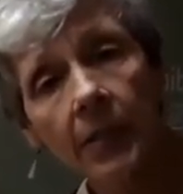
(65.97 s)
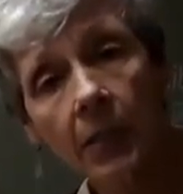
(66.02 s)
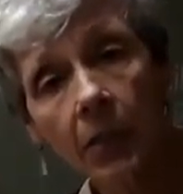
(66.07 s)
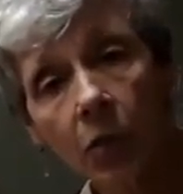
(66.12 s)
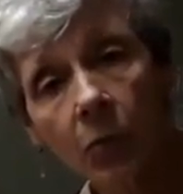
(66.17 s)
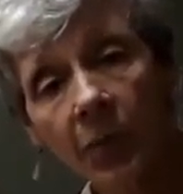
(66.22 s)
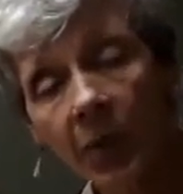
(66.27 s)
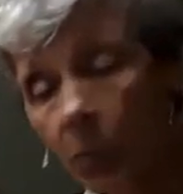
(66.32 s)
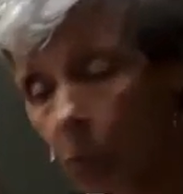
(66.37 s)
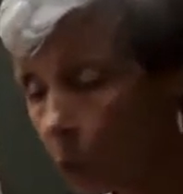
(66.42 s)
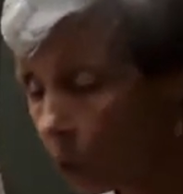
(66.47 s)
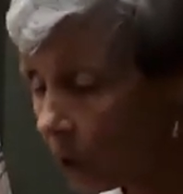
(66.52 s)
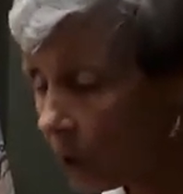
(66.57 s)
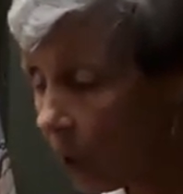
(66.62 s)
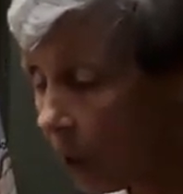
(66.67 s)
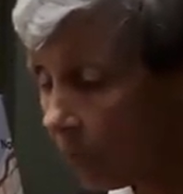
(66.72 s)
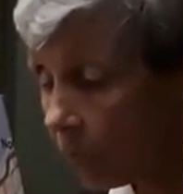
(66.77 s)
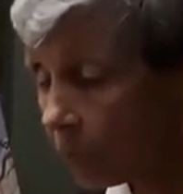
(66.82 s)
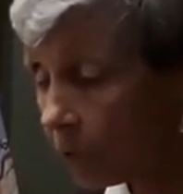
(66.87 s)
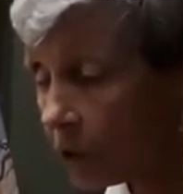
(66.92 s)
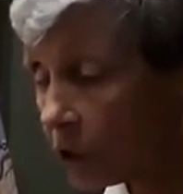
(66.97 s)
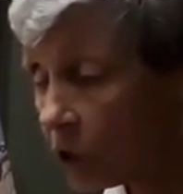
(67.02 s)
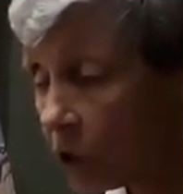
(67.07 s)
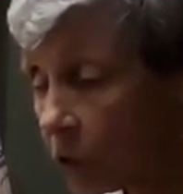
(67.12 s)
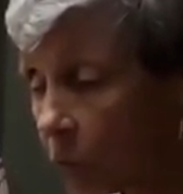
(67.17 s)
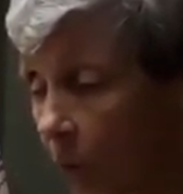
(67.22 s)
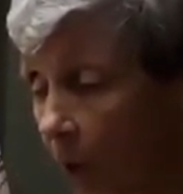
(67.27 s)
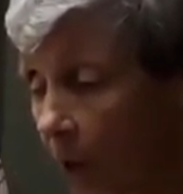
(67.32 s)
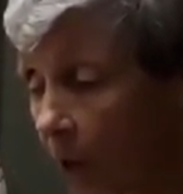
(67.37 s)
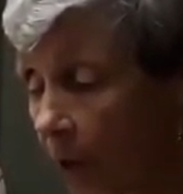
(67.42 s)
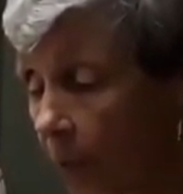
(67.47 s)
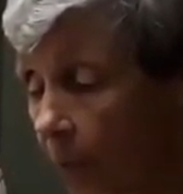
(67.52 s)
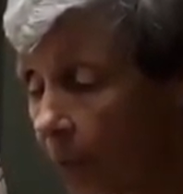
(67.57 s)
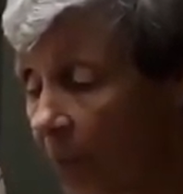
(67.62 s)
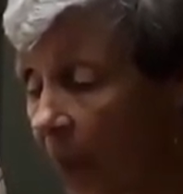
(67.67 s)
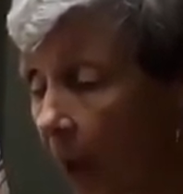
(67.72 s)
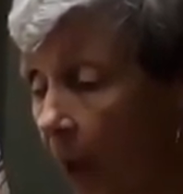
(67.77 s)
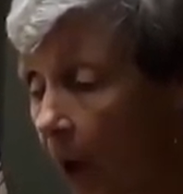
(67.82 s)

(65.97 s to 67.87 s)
a little bit more coverage as well.